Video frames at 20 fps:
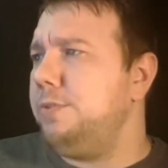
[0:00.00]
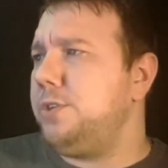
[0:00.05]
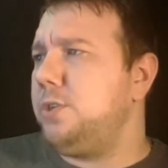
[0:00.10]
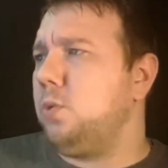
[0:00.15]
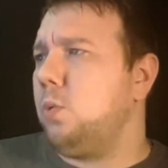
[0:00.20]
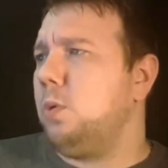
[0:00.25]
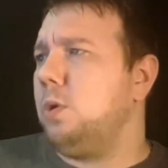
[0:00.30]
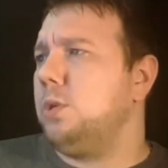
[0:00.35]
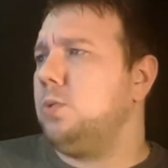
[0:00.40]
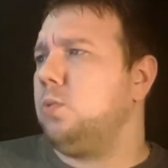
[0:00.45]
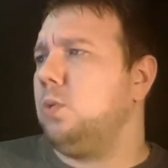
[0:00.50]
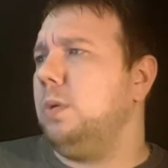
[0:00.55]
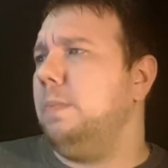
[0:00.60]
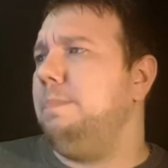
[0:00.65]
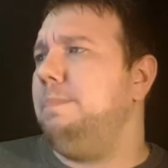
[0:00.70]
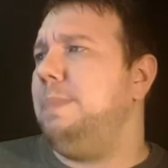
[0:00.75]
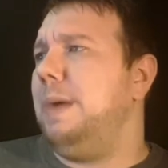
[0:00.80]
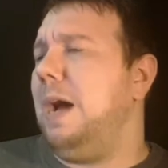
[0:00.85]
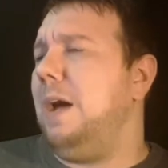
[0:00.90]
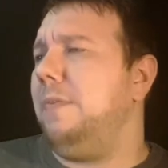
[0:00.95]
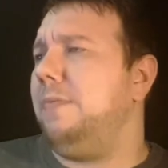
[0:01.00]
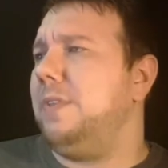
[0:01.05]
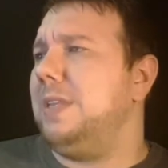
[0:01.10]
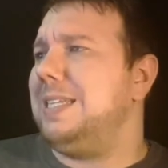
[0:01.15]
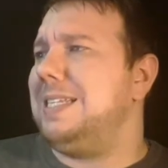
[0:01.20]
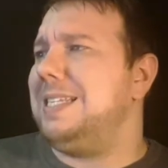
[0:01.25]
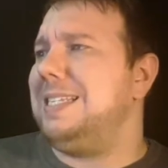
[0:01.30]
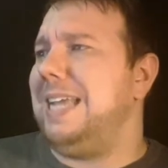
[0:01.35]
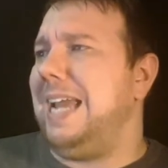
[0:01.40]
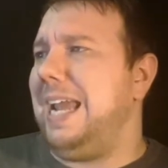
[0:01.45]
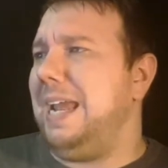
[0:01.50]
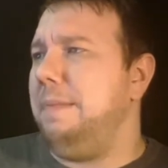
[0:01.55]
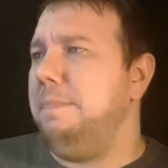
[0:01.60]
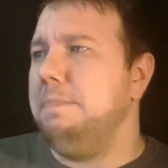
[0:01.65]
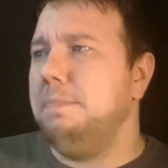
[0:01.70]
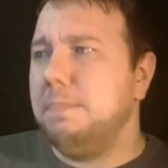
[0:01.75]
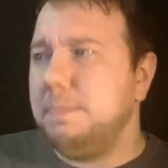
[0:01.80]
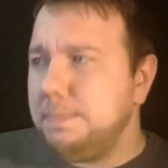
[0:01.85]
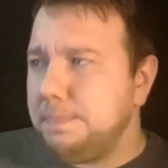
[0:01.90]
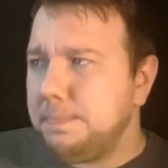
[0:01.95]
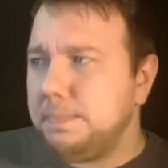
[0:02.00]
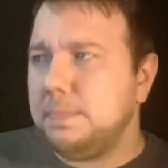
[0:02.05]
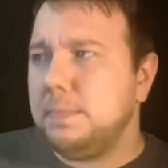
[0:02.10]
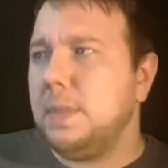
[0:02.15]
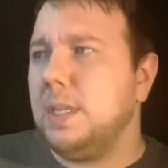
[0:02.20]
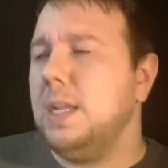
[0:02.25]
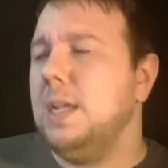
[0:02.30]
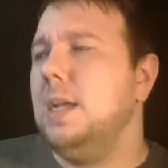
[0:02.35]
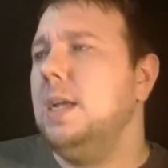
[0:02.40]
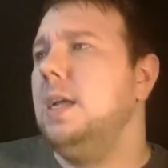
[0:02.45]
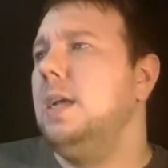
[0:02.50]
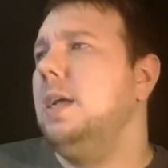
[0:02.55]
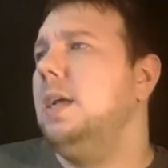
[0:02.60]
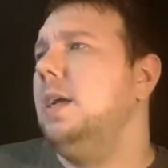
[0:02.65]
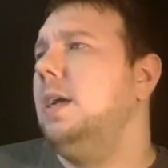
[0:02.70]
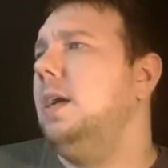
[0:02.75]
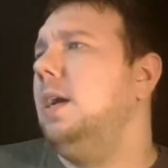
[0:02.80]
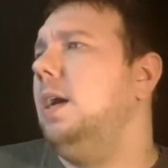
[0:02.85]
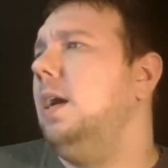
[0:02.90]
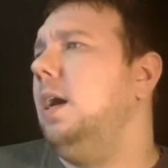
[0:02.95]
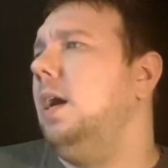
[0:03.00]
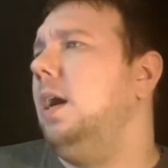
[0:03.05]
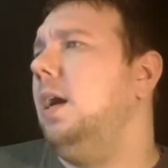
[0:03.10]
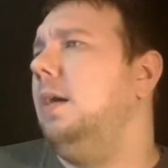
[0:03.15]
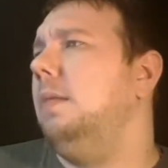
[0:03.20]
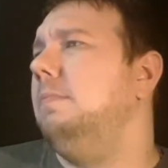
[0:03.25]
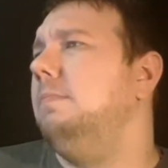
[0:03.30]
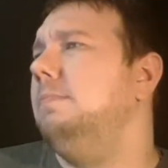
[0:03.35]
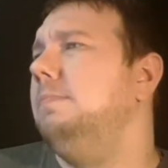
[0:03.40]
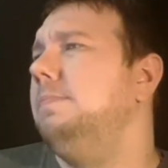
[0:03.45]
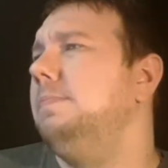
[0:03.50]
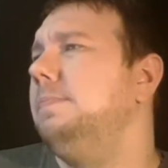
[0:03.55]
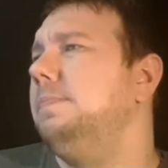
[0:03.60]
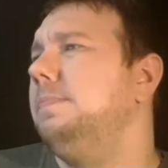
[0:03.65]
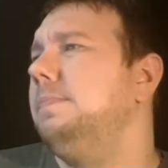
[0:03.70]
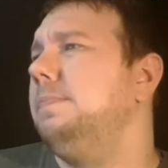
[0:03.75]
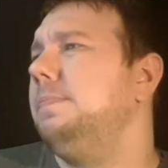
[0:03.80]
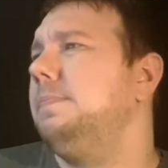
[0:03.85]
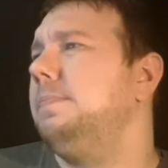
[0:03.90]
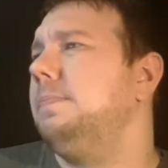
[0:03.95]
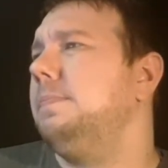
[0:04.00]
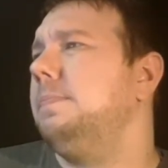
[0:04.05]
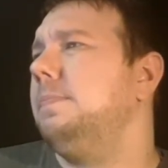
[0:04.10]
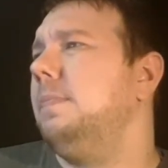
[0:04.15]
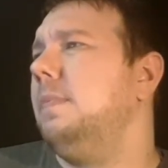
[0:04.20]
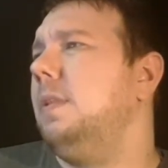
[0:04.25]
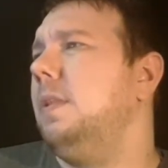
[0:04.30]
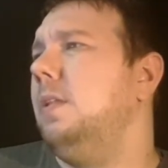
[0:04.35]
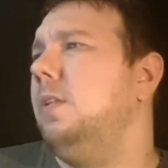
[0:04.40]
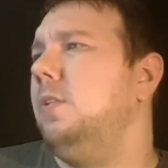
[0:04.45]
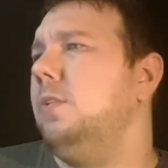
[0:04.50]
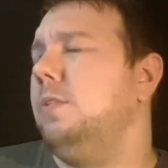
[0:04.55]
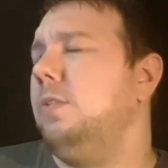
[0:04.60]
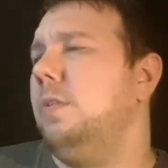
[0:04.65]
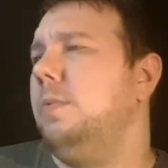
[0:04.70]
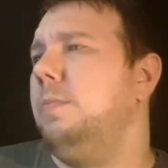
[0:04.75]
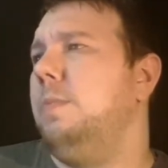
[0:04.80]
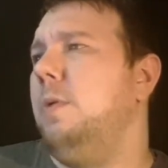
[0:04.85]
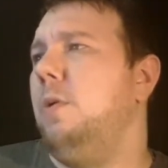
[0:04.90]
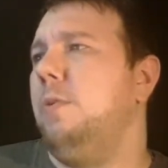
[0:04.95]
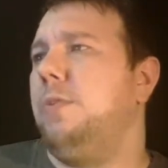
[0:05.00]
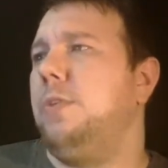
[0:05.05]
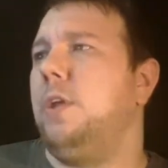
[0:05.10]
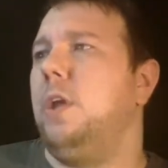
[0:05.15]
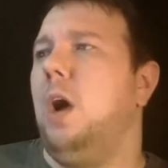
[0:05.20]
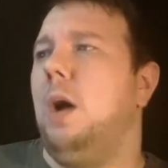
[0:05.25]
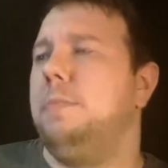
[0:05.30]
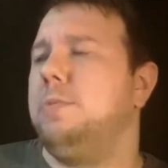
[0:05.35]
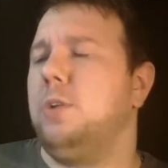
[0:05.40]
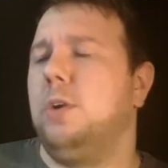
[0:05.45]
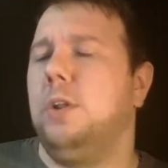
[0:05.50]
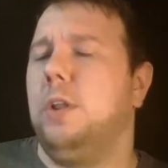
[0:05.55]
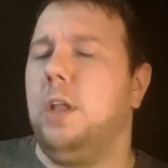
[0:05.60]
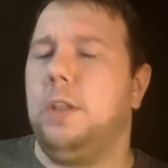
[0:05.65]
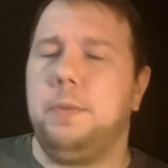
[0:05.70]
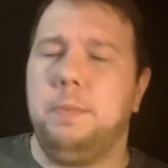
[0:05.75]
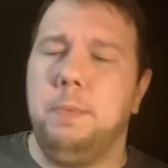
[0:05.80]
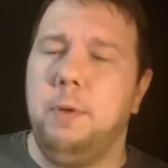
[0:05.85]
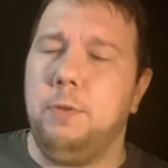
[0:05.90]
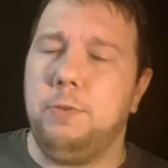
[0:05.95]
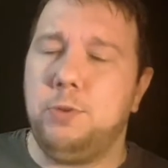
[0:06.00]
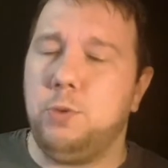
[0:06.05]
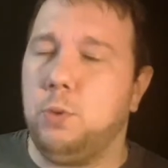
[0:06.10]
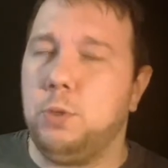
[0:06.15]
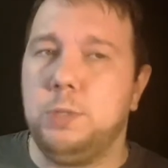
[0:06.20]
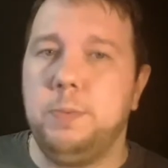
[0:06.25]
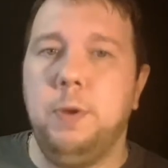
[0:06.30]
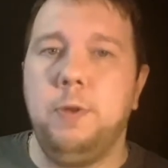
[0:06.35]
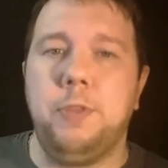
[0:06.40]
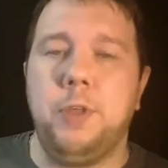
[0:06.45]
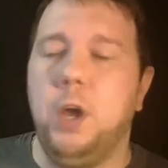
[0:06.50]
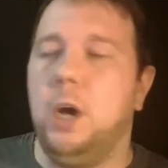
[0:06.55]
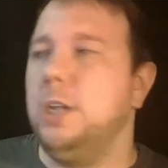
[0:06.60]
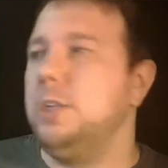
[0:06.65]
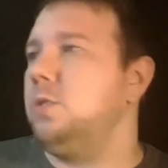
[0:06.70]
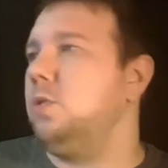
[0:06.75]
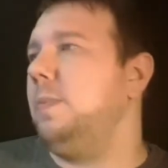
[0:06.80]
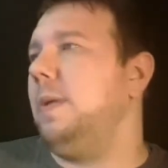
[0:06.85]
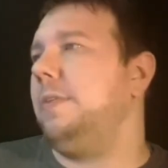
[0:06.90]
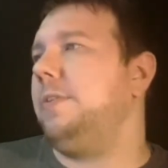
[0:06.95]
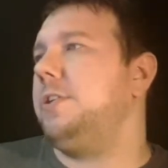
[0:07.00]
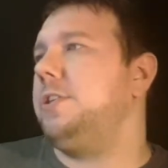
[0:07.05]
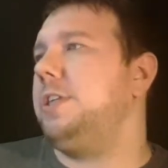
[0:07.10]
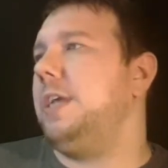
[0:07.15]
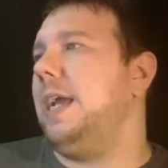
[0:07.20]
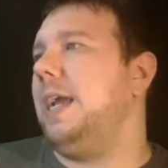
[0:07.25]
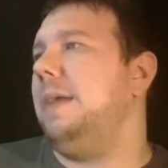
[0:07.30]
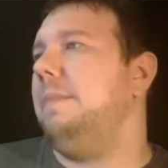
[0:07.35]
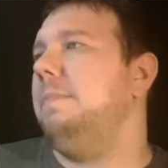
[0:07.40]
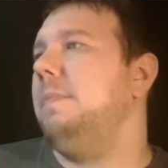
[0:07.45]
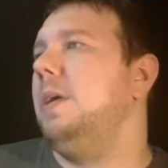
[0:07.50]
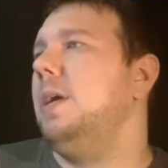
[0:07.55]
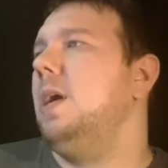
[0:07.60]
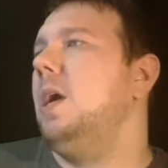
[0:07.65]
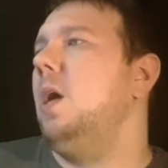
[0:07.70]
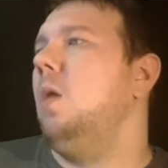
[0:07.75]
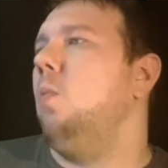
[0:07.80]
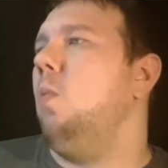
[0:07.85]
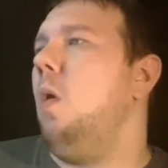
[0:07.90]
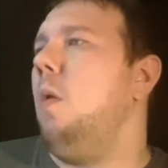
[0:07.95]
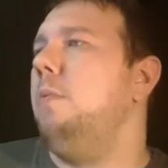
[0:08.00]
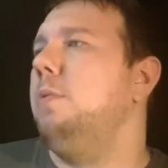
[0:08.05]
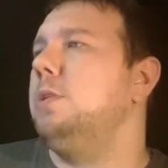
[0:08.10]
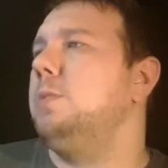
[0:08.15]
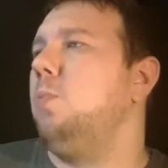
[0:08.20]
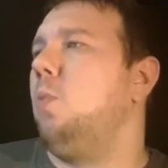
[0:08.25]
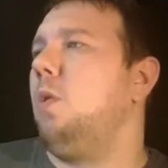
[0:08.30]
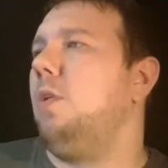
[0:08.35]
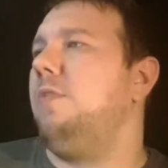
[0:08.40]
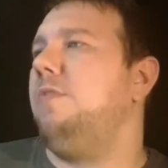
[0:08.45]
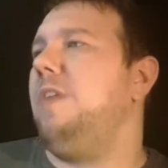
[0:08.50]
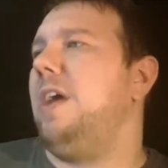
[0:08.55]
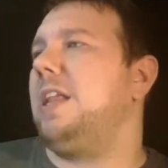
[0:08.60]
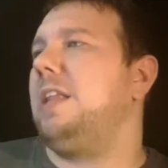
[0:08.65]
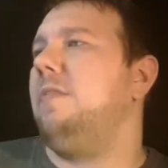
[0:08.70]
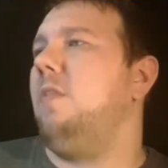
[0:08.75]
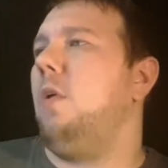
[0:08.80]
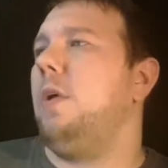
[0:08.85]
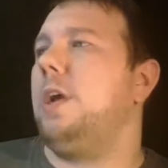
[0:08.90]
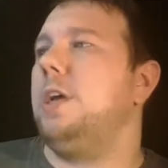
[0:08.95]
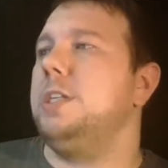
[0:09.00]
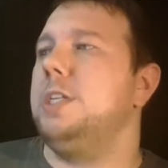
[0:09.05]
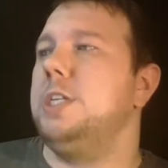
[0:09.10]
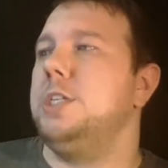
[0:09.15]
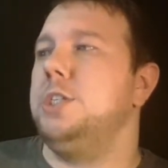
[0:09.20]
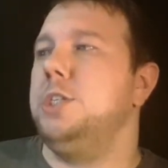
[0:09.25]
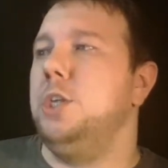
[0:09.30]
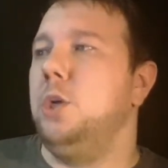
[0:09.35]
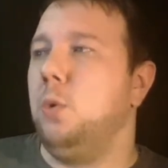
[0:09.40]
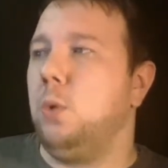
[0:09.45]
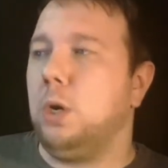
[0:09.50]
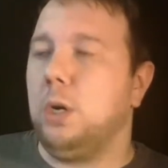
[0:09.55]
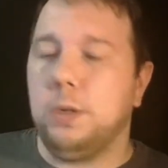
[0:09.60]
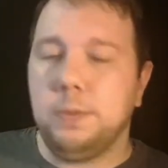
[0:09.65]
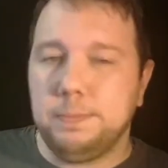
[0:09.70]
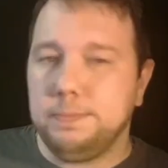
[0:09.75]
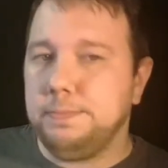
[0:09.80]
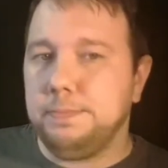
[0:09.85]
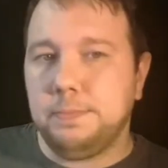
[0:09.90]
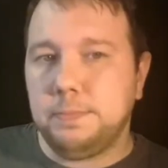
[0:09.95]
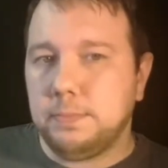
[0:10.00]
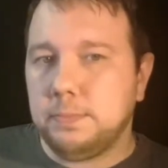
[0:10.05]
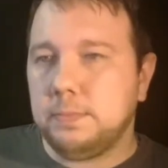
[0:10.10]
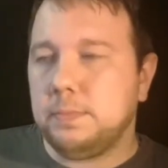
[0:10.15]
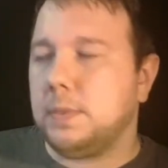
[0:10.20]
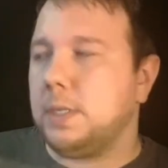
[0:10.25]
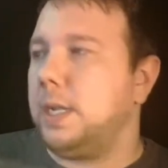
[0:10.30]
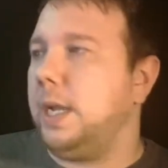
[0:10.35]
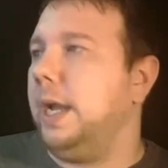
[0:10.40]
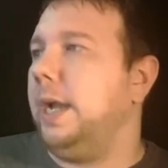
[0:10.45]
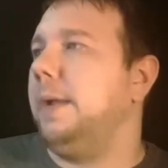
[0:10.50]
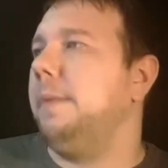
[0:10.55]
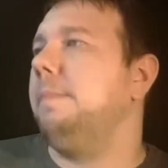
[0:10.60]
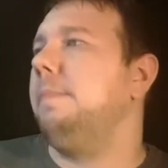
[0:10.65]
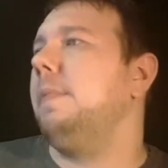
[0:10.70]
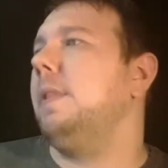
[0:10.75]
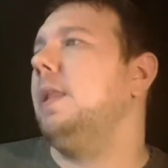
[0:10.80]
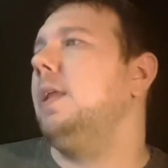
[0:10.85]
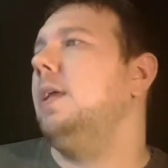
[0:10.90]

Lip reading: swords were about the same. They're both. I'm sorry, not both swords. Both guns were about the same. One was more effective only because it's newer. Okay,